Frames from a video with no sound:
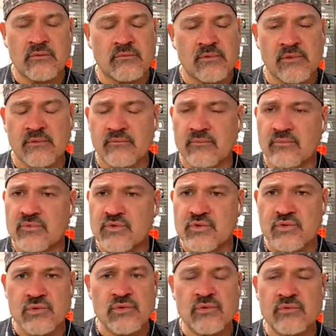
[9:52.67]
the
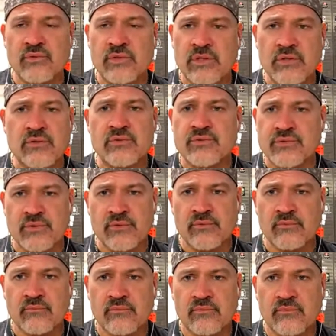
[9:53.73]
true user
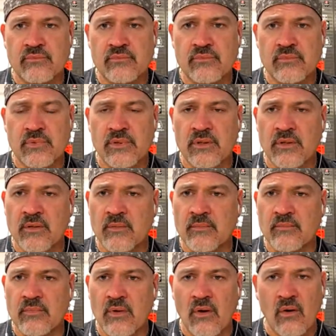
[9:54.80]
um,
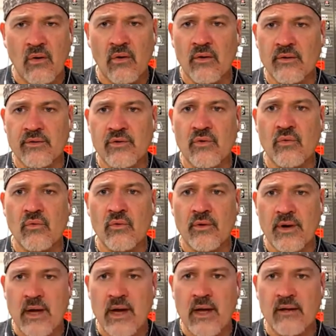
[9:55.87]
hardcore
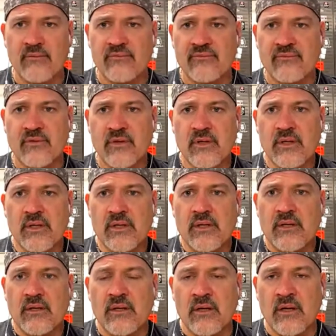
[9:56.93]
knife
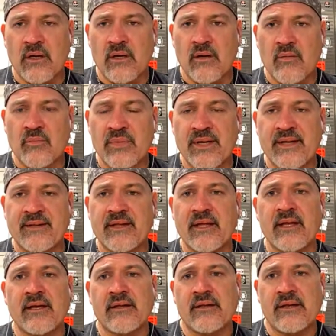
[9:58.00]
uh, but at the
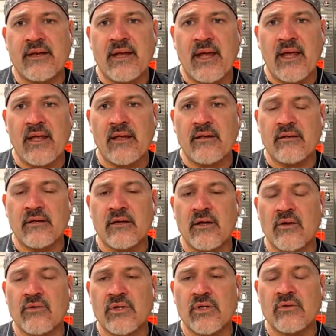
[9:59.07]
end of the day, you
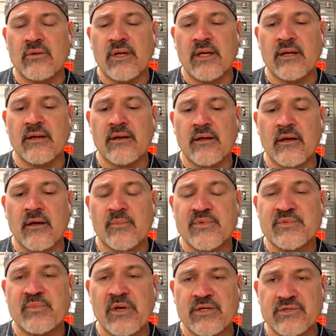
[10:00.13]
know, you end up,
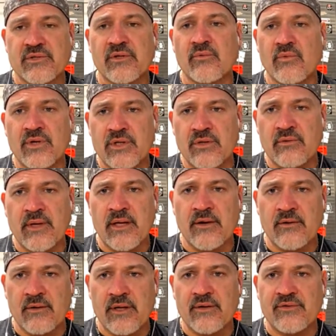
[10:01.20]
especially when you
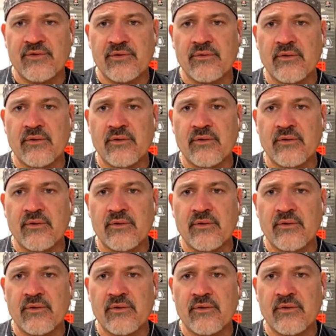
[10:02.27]
enter into